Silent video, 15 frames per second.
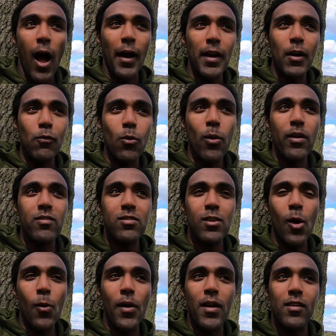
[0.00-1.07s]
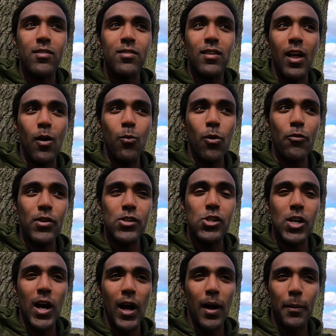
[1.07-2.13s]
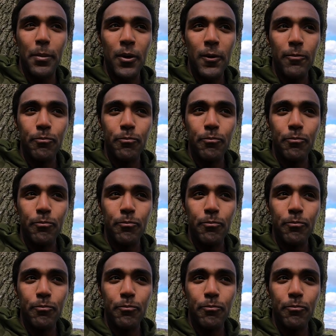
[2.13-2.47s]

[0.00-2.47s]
And I've always noticed, like with a jab,